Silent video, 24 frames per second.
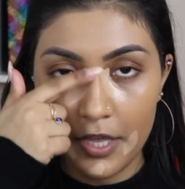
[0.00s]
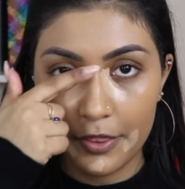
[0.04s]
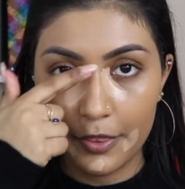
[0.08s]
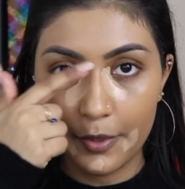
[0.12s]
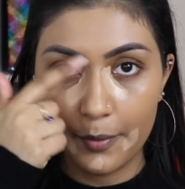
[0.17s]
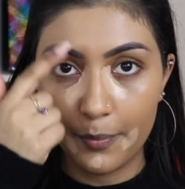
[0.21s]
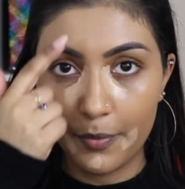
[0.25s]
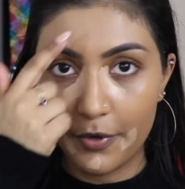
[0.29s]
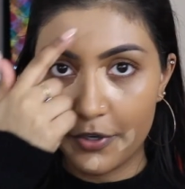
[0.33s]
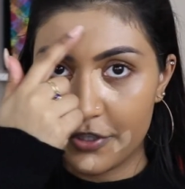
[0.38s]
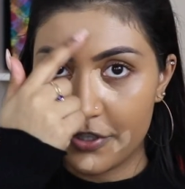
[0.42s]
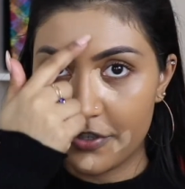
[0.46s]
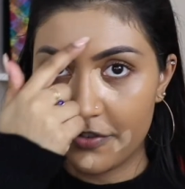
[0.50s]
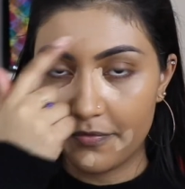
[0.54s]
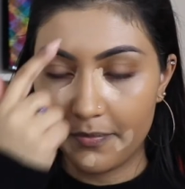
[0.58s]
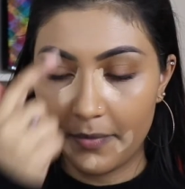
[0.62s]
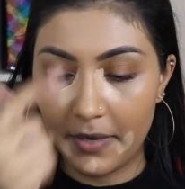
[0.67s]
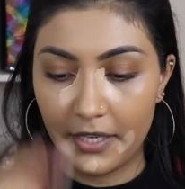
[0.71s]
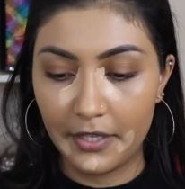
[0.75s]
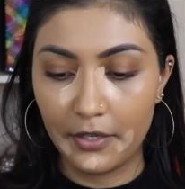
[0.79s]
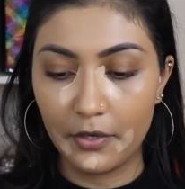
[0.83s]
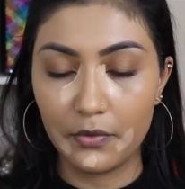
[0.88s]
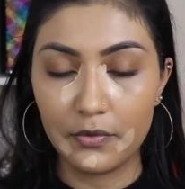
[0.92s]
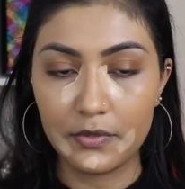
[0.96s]
the bridge of
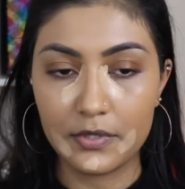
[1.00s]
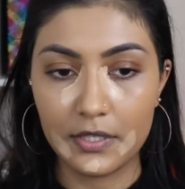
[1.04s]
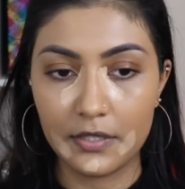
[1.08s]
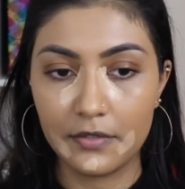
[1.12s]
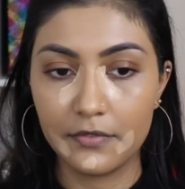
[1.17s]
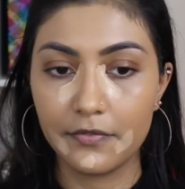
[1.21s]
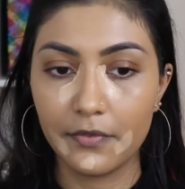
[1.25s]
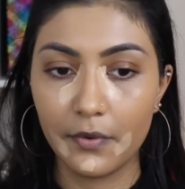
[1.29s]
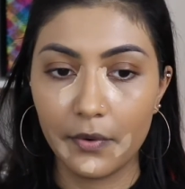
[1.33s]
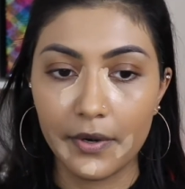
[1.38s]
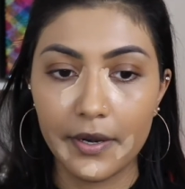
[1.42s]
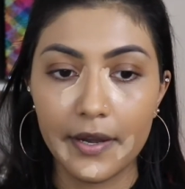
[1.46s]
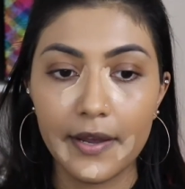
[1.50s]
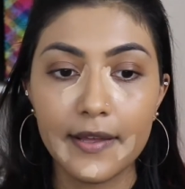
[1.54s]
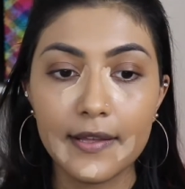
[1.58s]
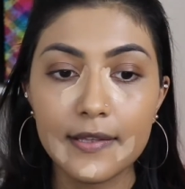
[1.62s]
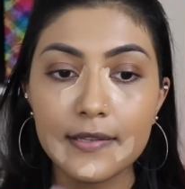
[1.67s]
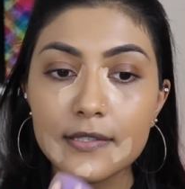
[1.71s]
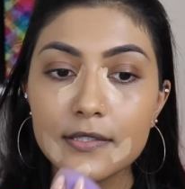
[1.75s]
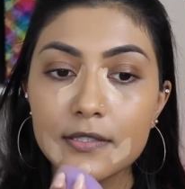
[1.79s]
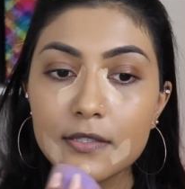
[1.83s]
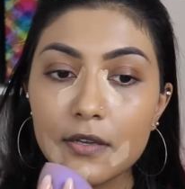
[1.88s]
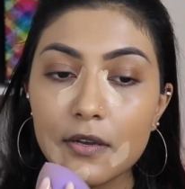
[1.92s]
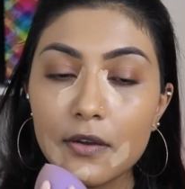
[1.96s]
my nose and
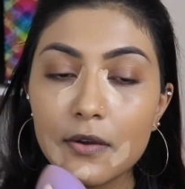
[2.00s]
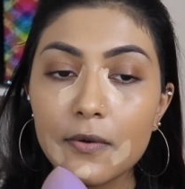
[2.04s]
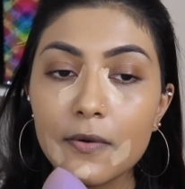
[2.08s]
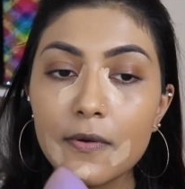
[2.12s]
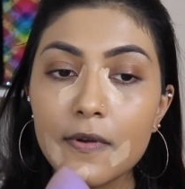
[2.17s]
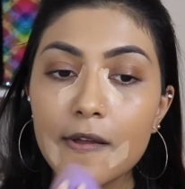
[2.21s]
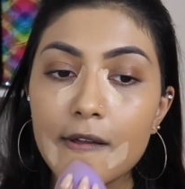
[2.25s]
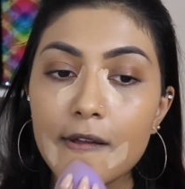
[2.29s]
forehead. So